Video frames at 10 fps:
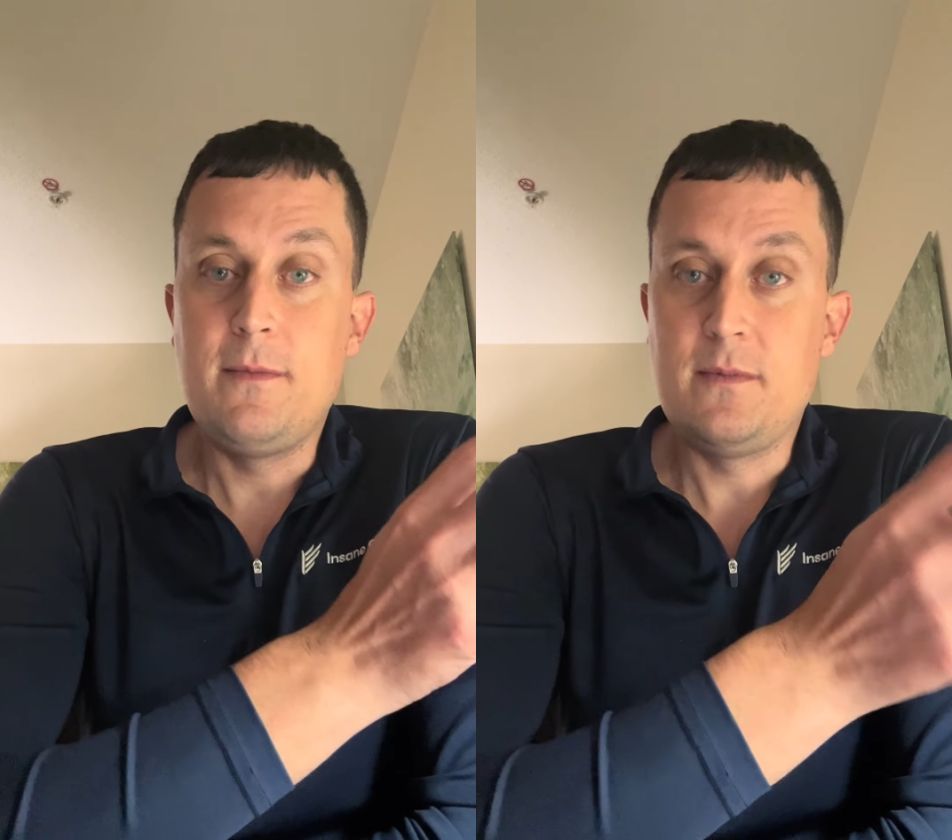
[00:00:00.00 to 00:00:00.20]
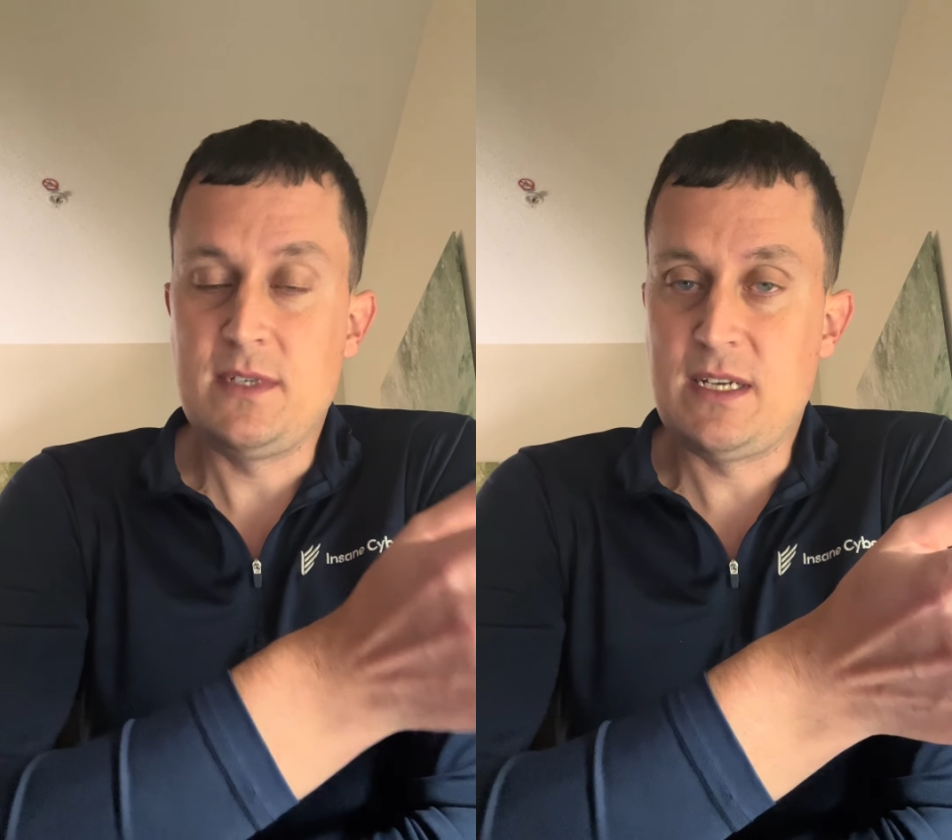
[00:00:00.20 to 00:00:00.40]

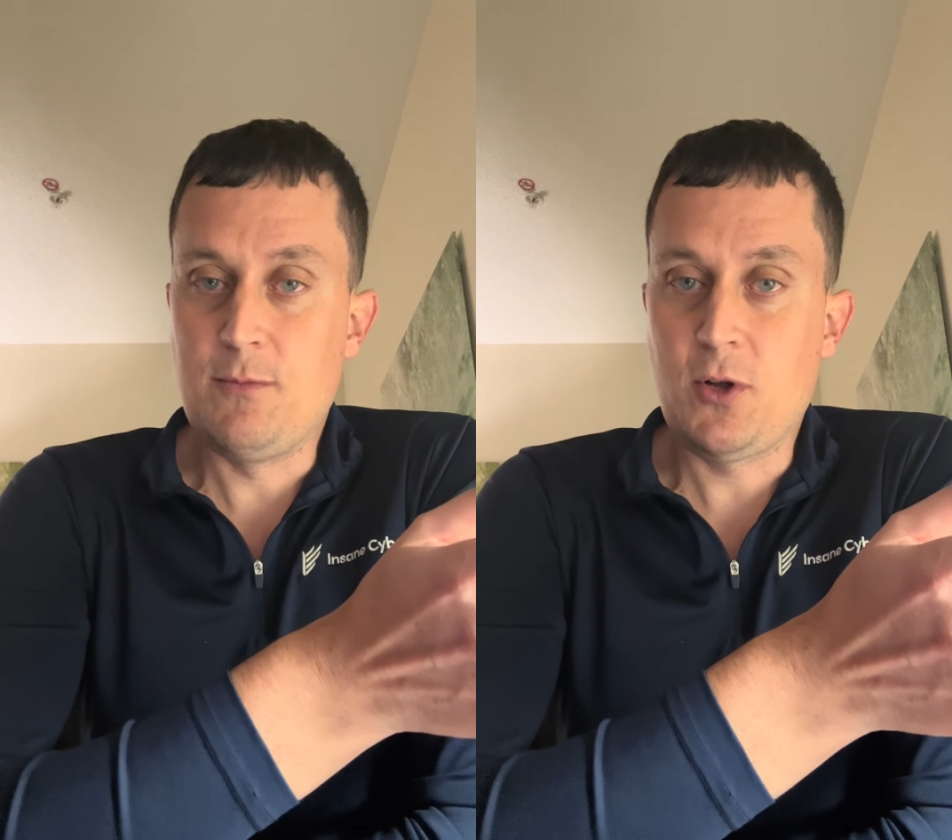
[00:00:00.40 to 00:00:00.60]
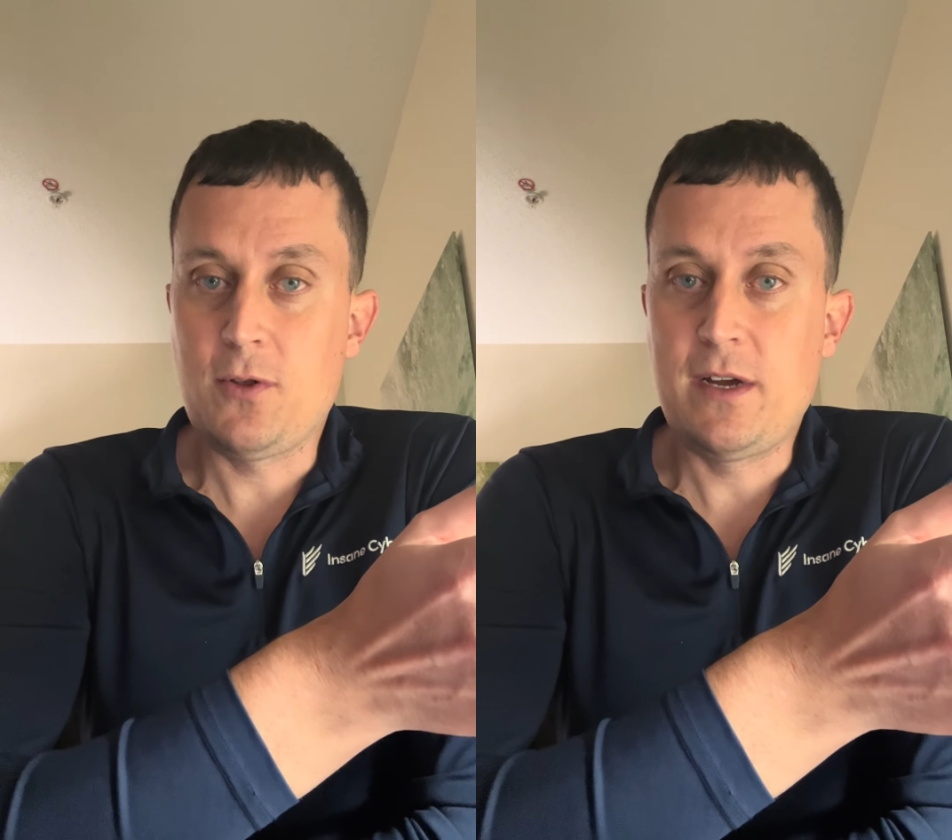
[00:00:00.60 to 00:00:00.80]

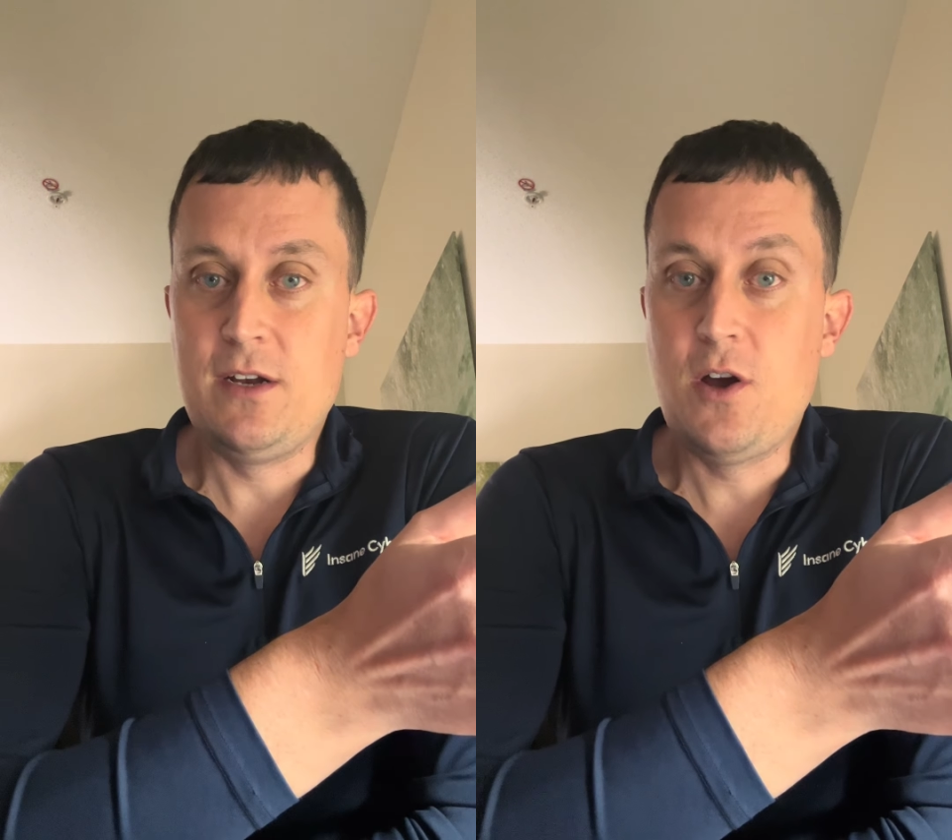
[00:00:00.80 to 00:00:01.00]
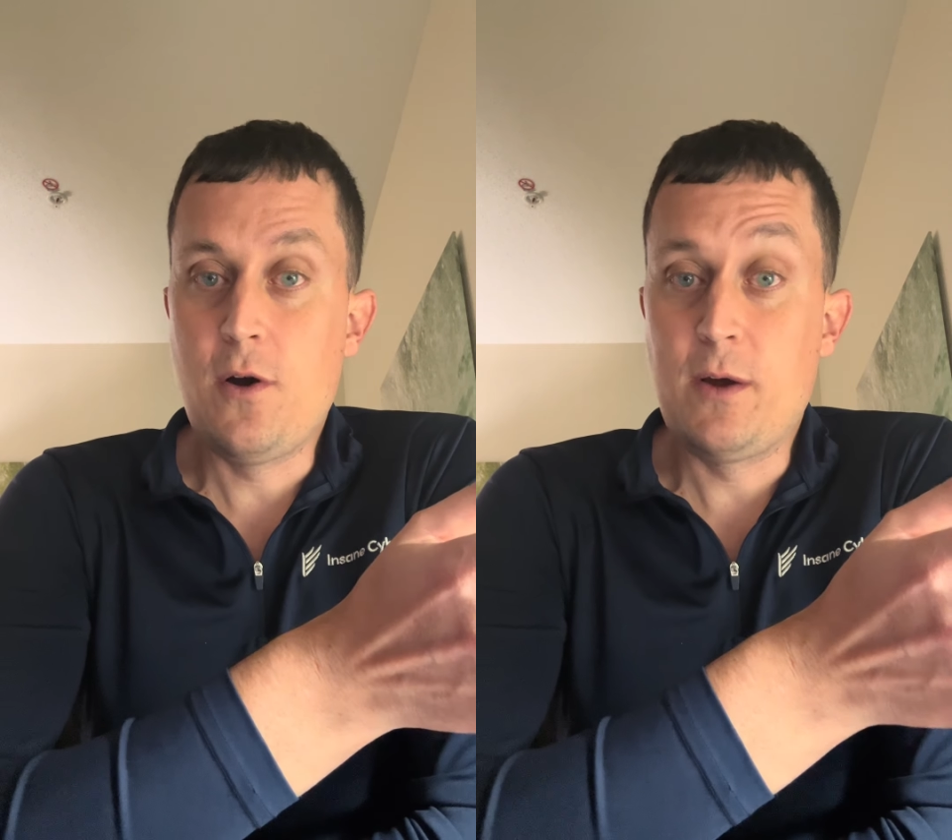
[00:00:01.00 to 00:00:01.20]
Similarly,
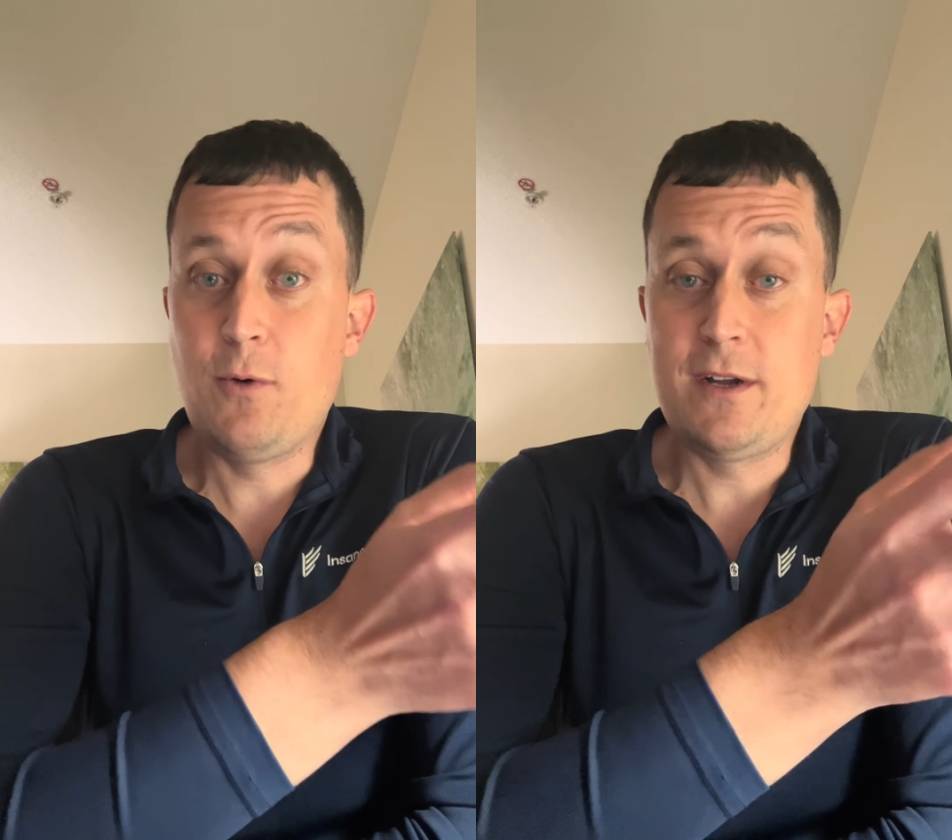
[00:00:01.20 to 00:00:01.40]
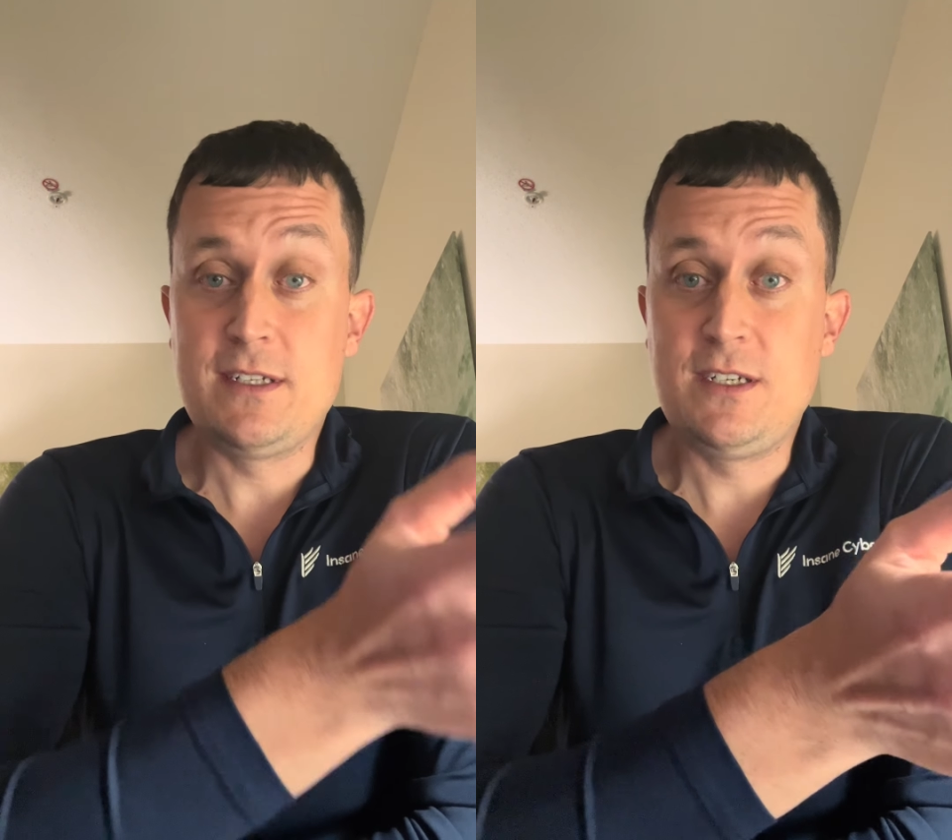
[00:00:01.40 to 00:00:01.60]
knowing
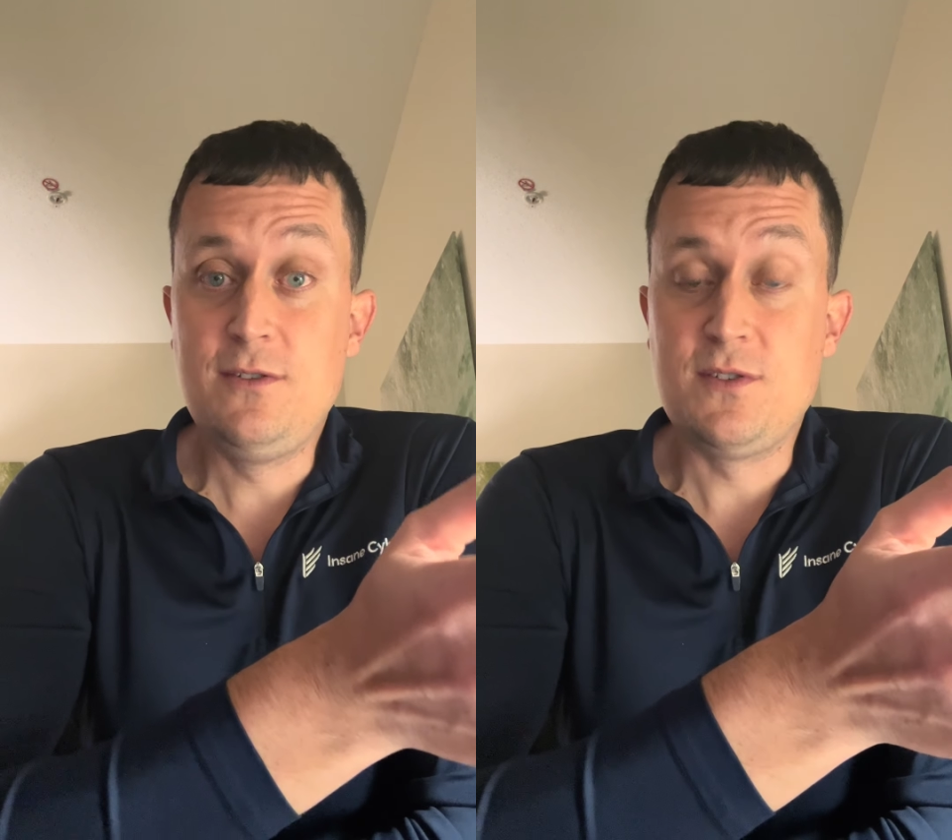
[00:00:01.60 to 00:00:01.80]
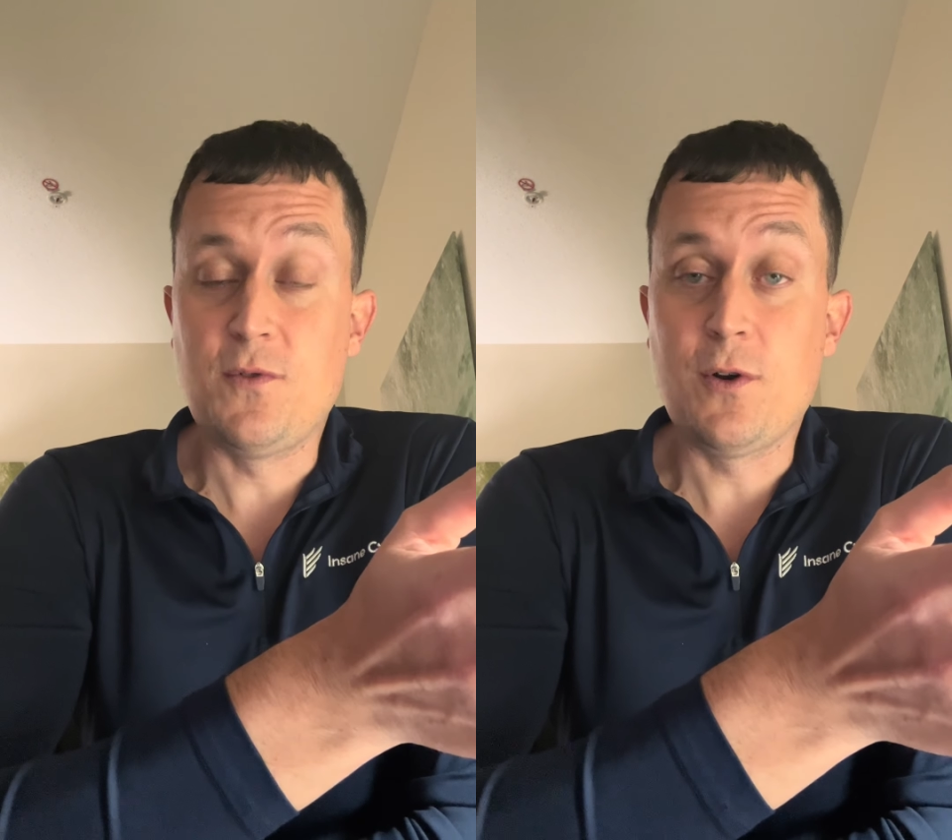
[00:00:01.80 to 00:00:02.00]
what it's
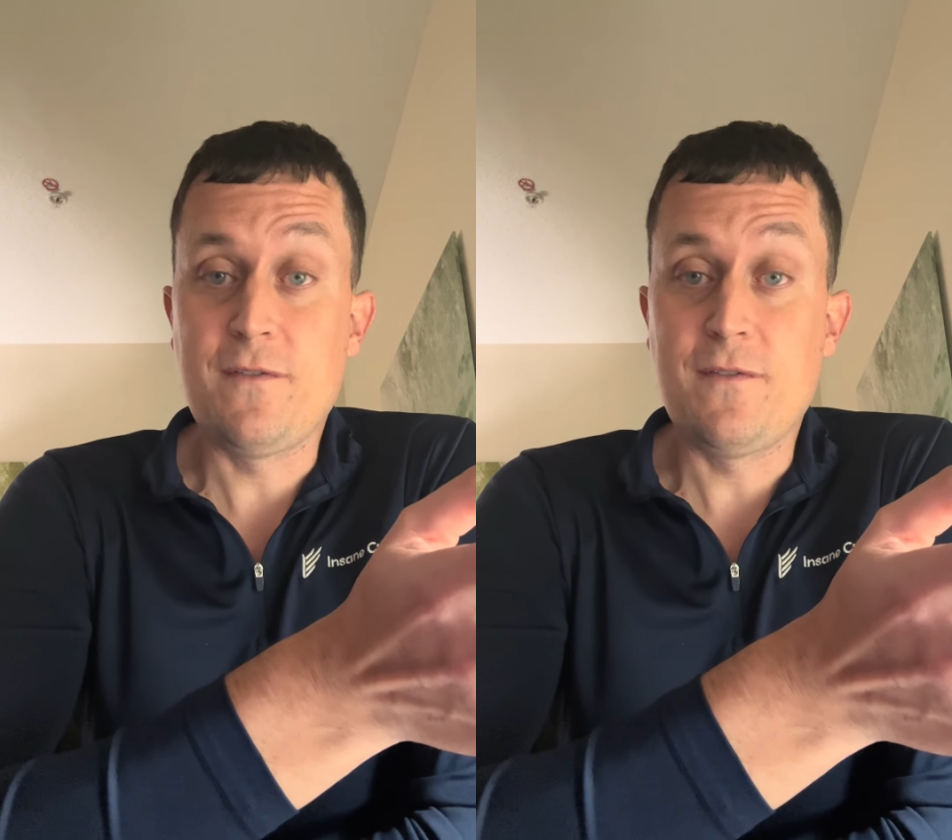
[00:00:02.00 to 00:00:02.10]
used for,